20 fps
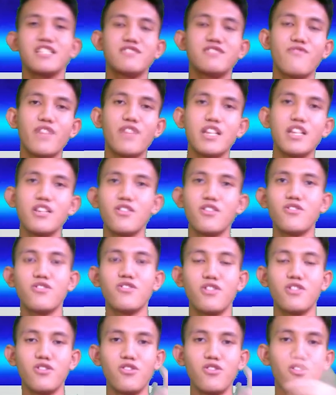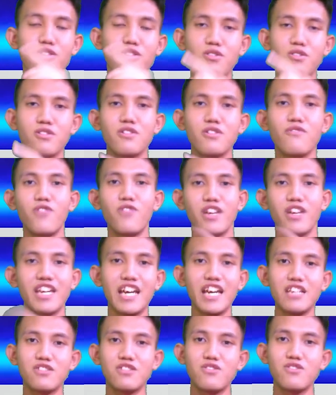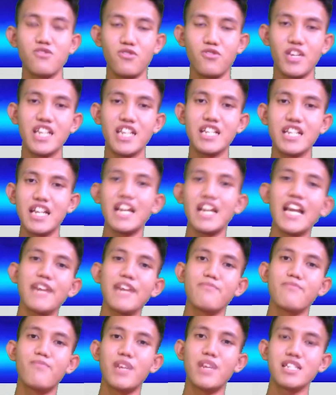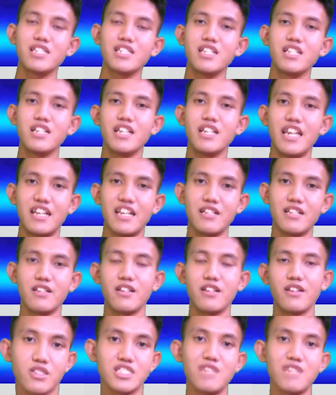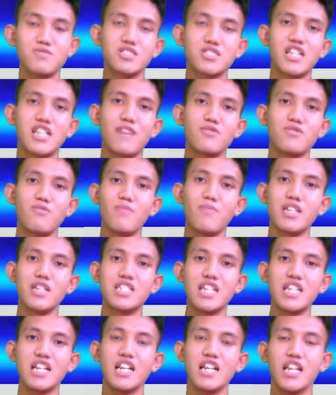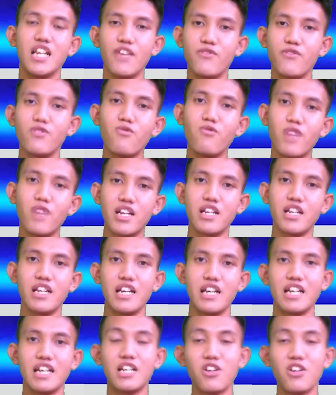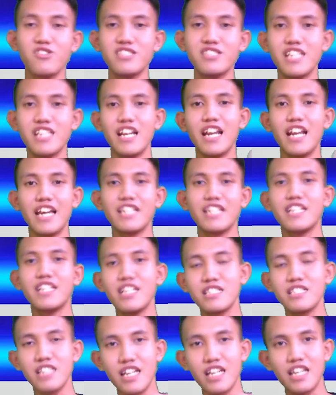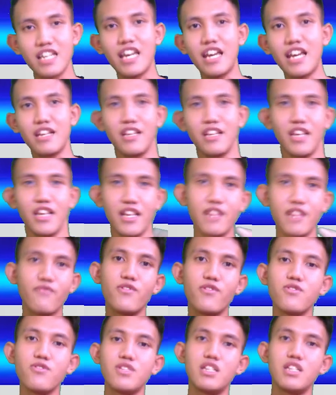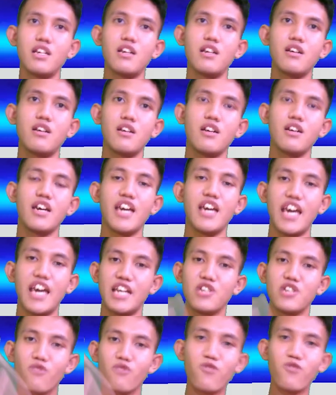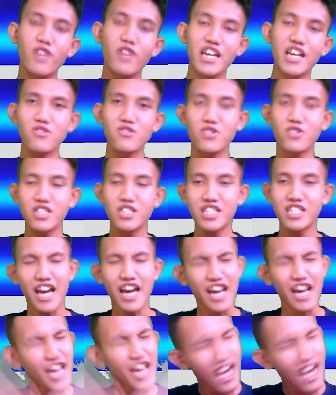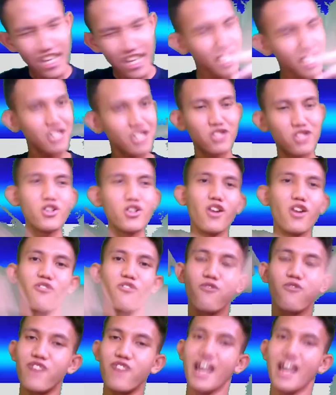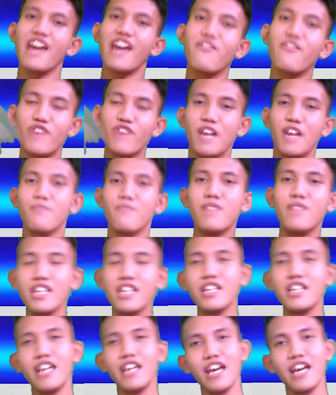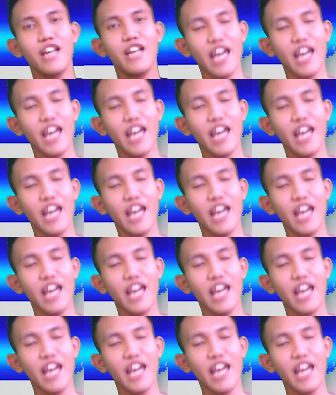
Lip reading: this video, don't forget to hit the like button and subscribe to my channel if you want a content like this again in the future. And don't forget to share it to your friend, family and